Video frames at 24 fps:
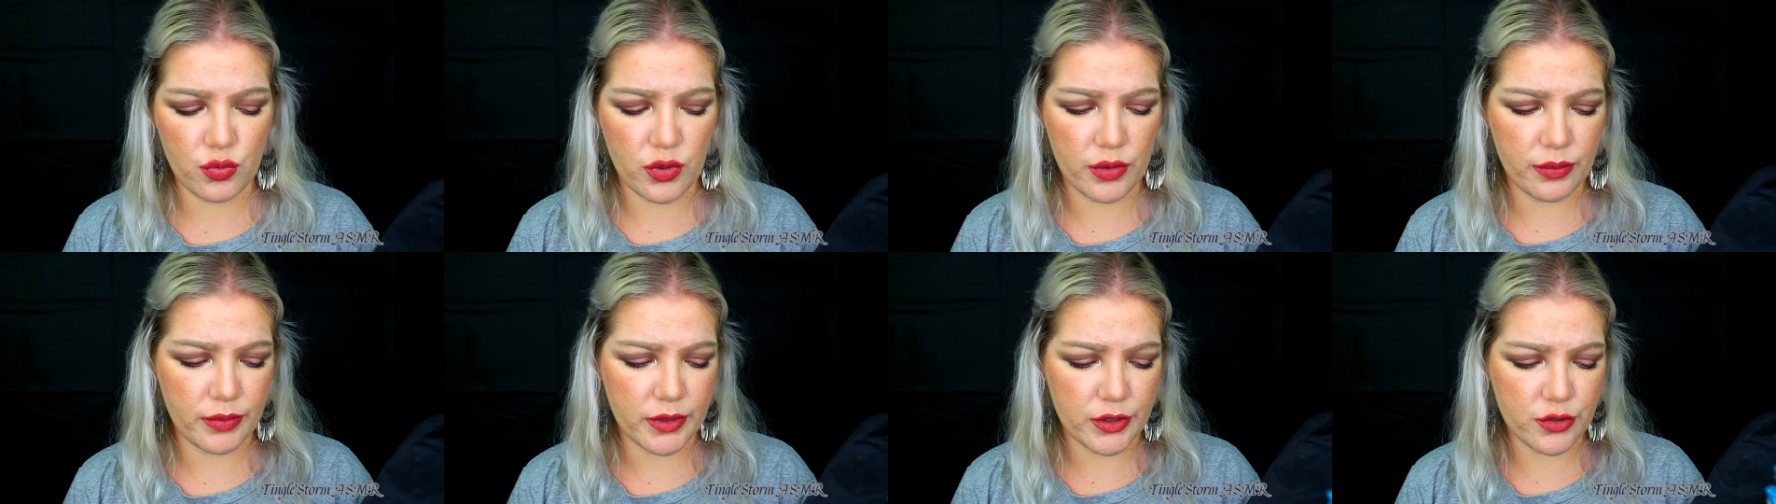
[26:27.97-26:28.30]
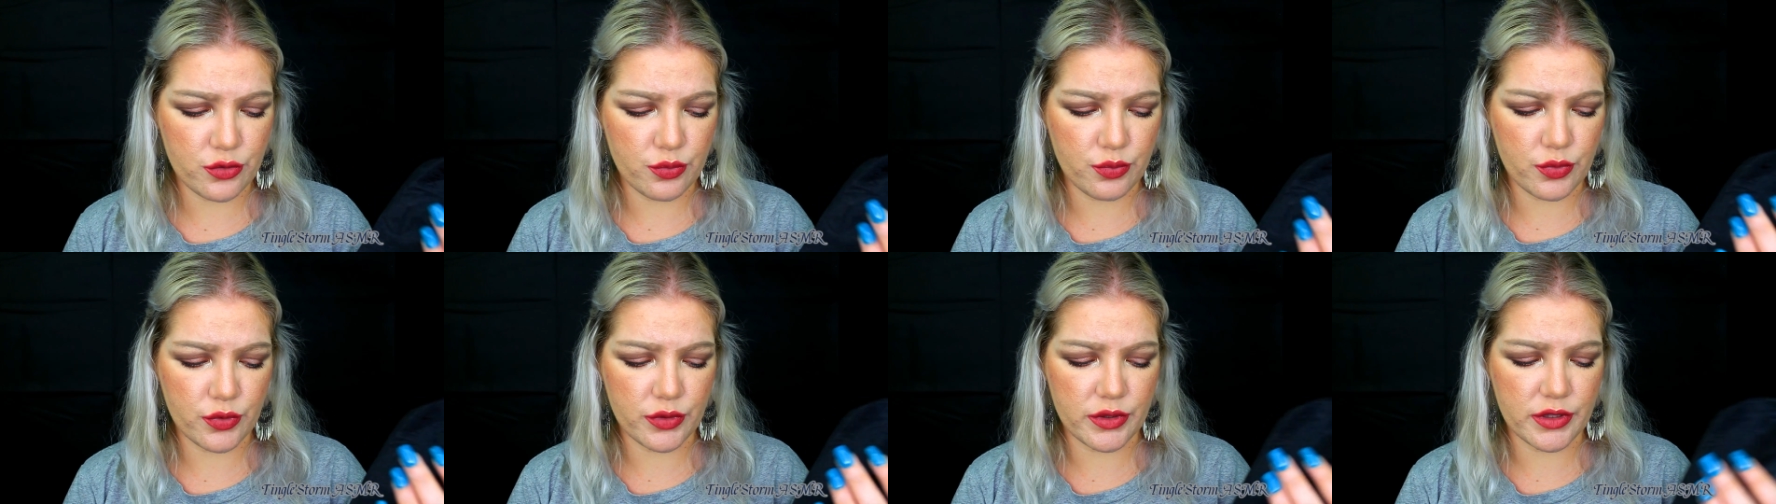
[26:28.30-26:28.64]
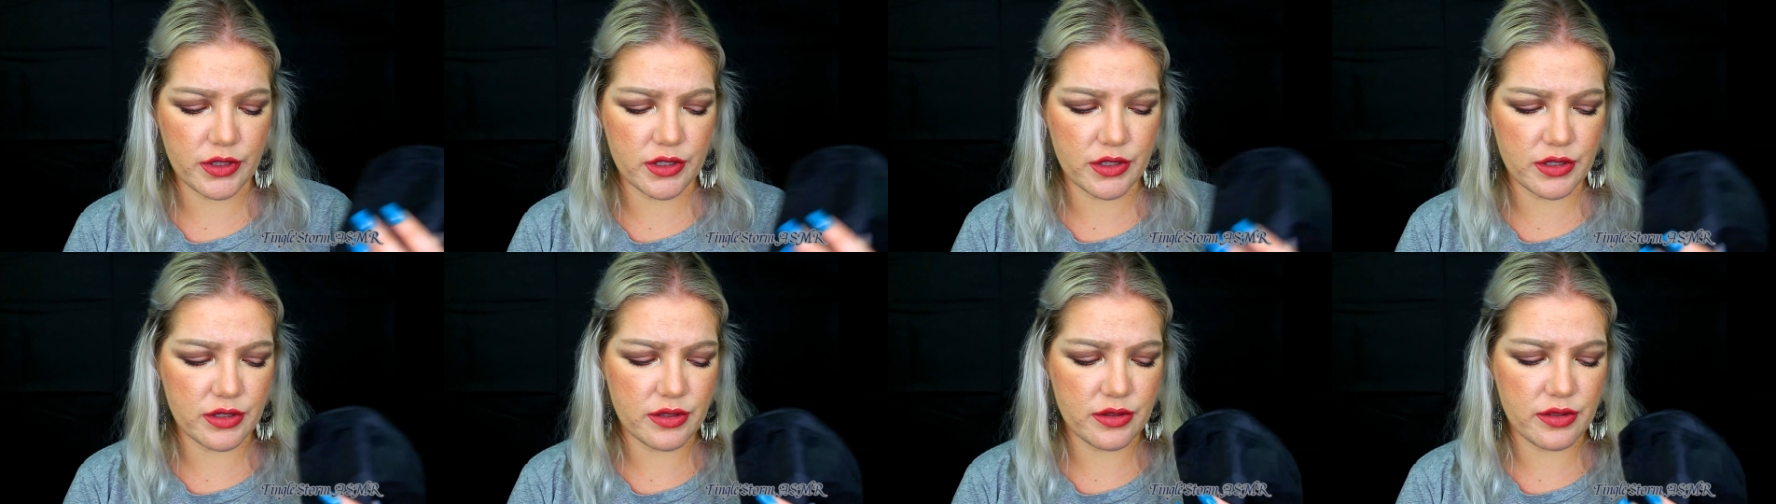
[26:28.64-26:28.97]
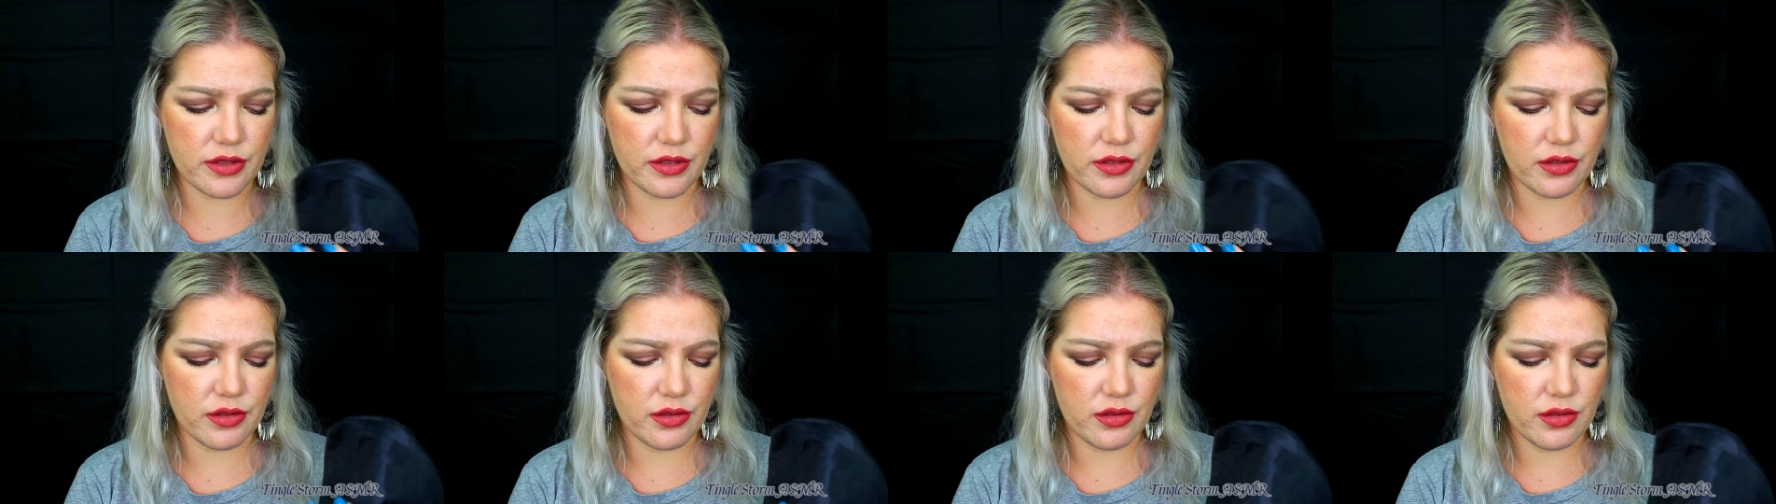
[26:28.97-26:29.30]
want me to put this
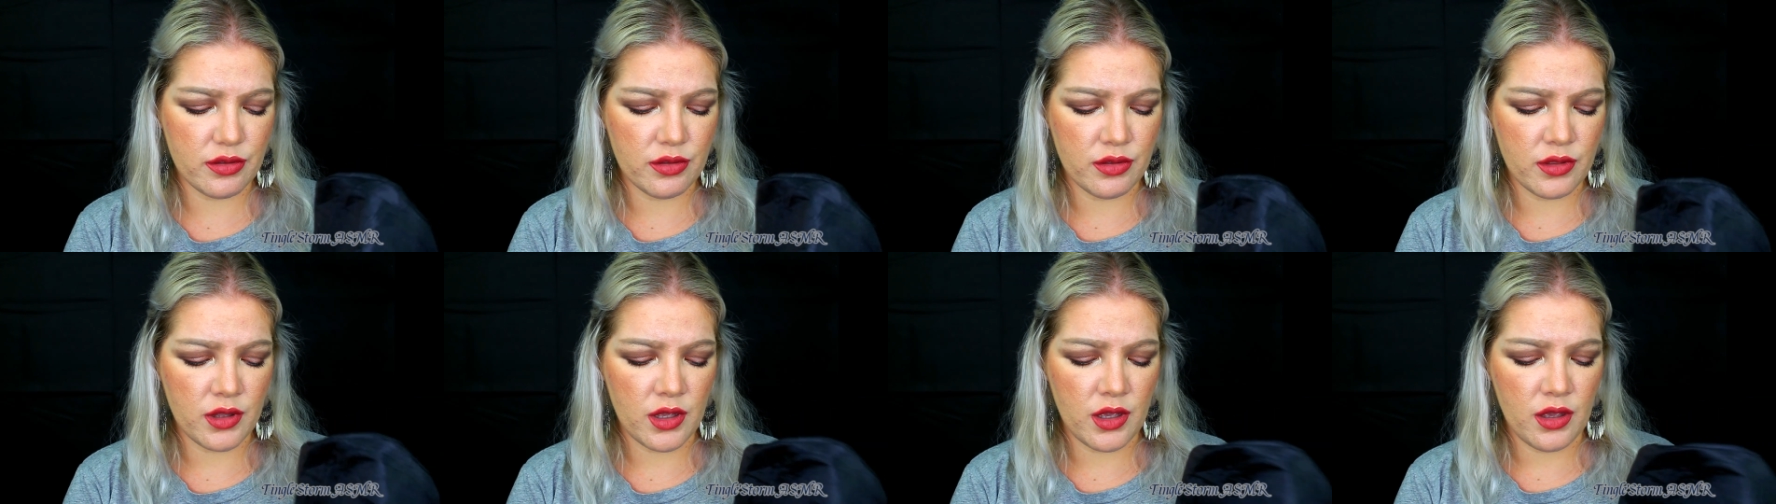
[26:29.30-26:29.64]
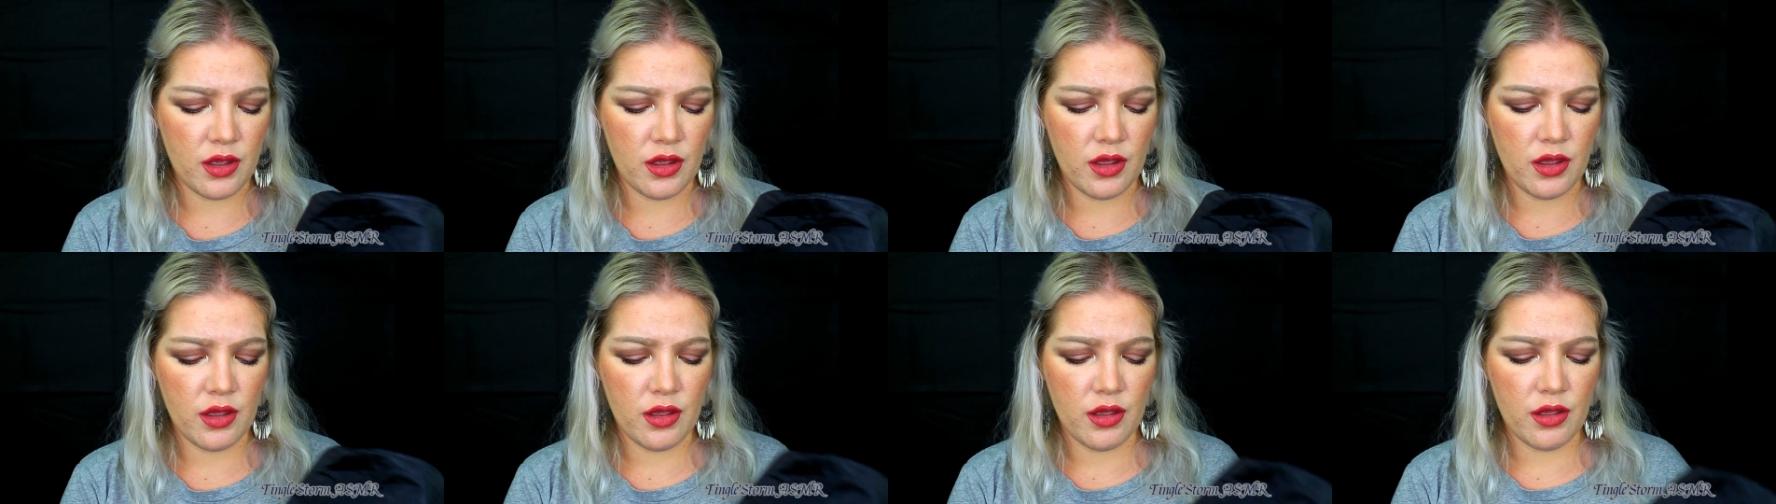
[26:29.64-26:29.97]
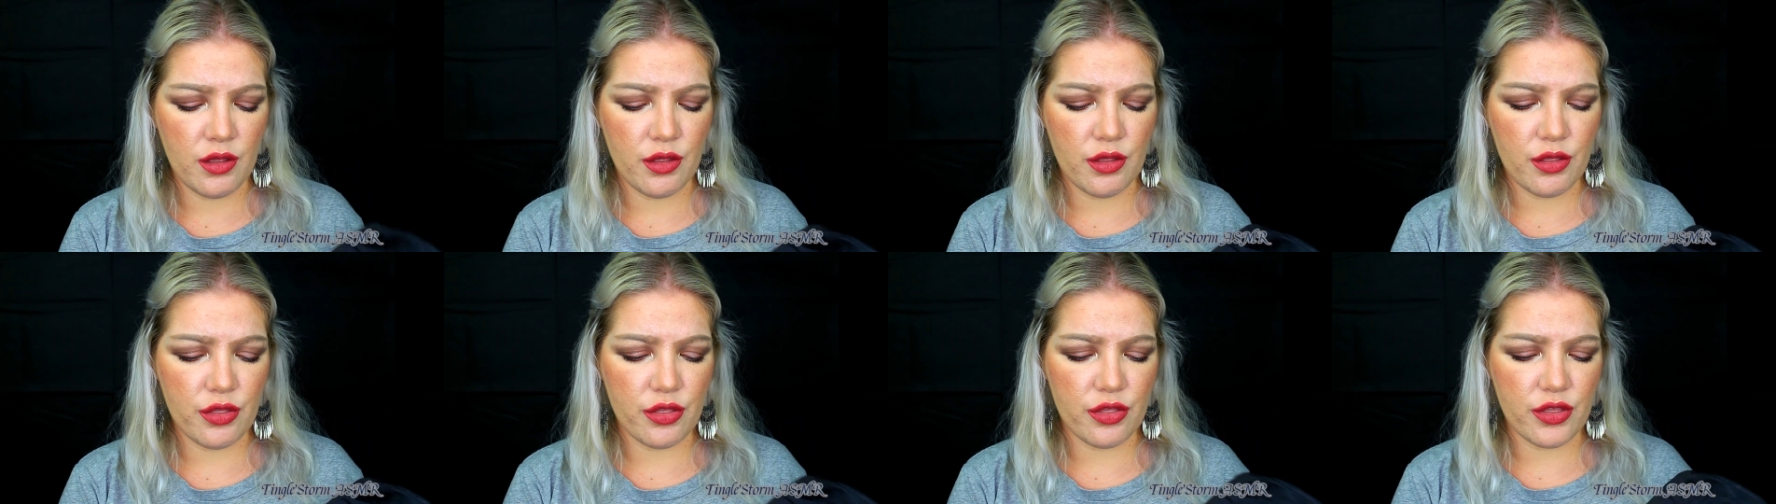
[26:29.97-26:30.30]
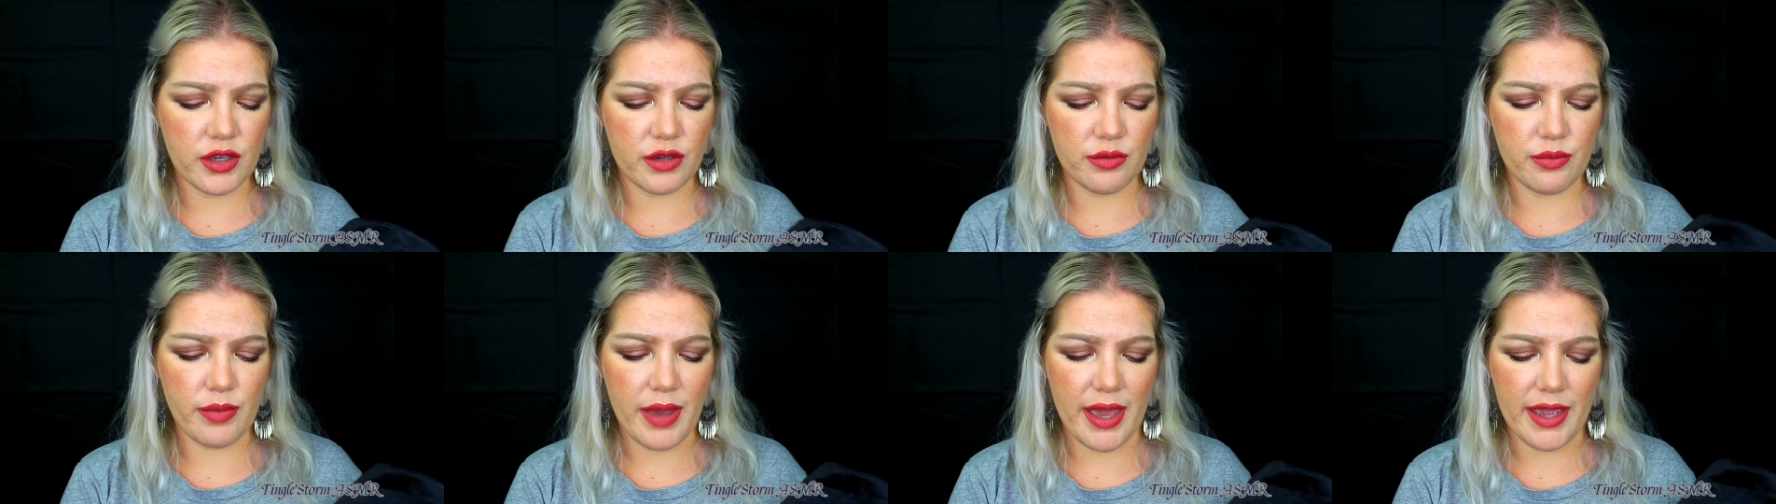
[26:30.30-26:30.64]

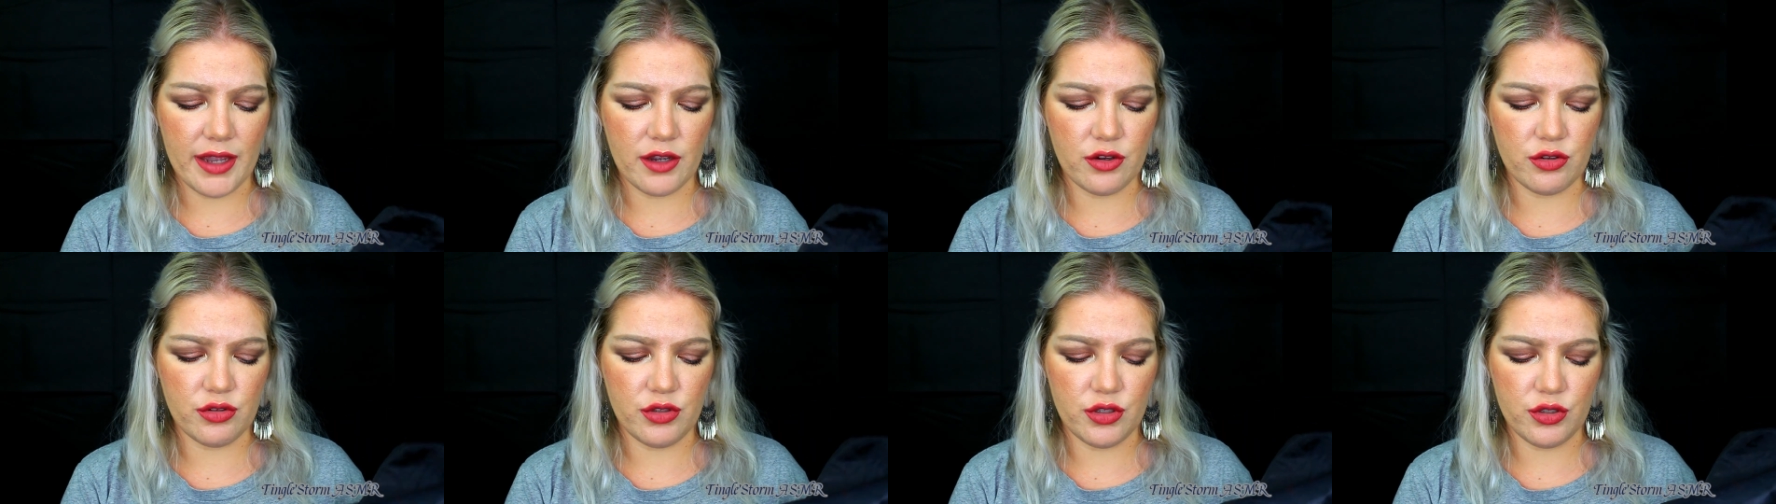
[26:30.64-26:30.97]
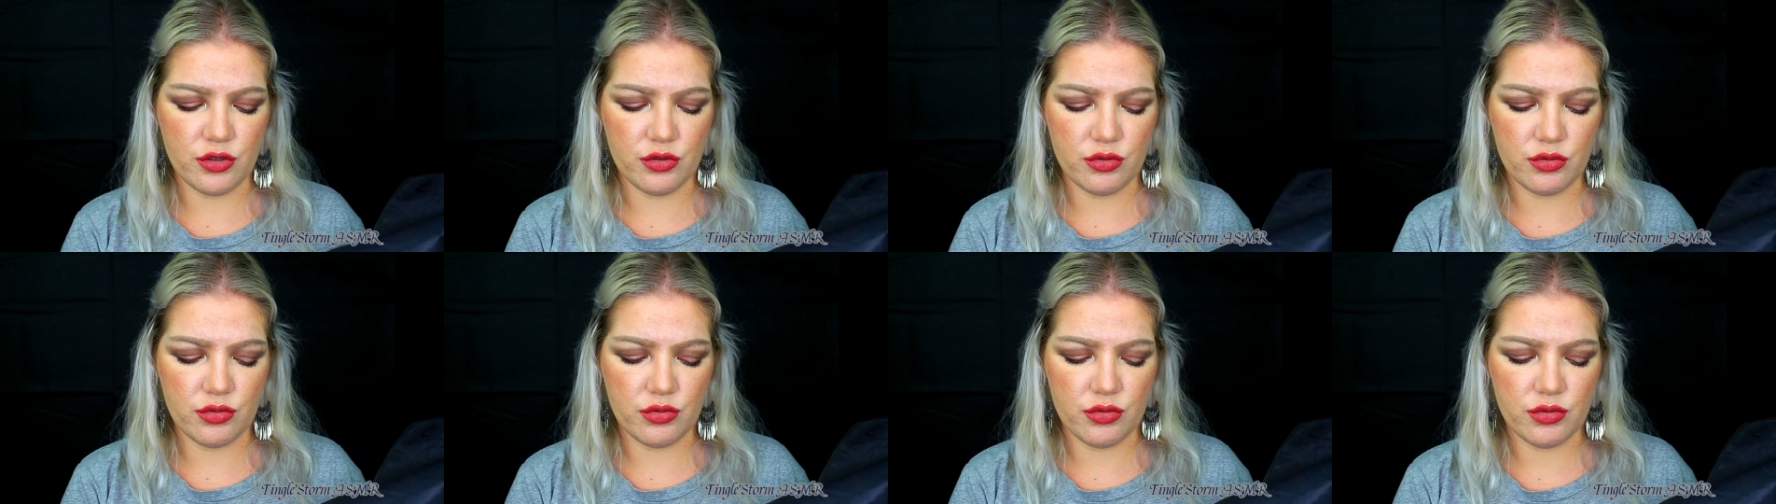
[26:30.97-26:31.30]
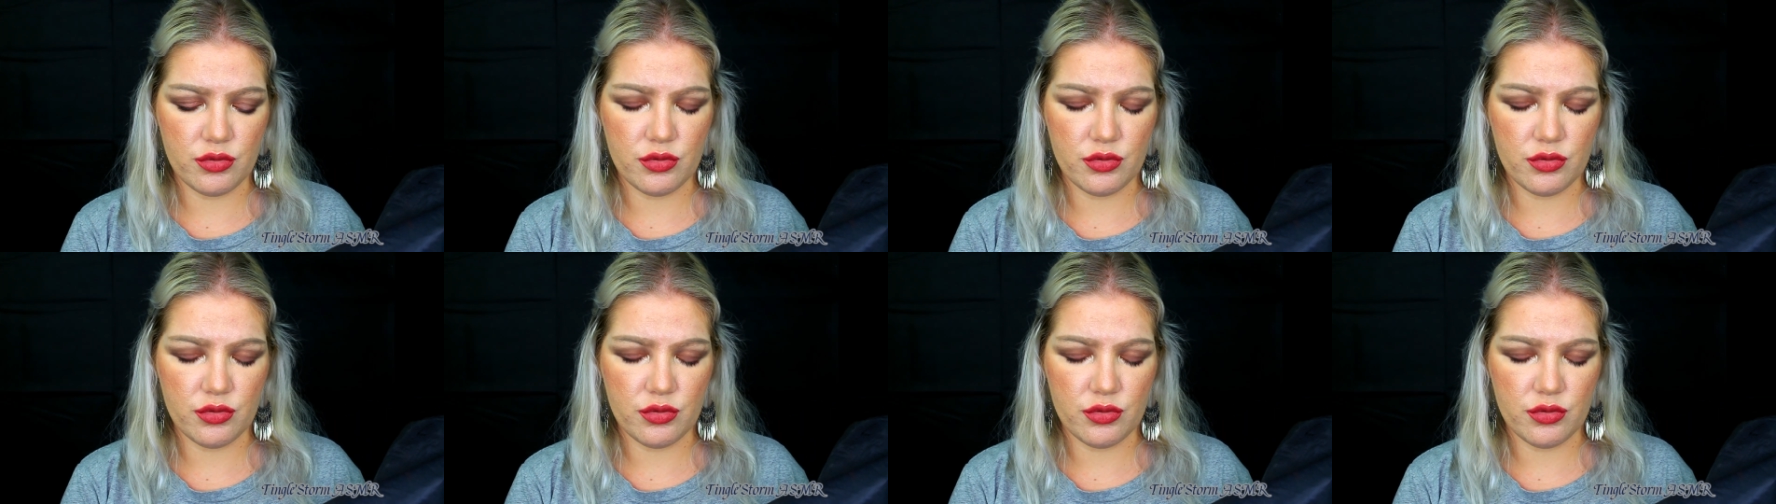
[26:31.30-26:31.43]
thing back on you.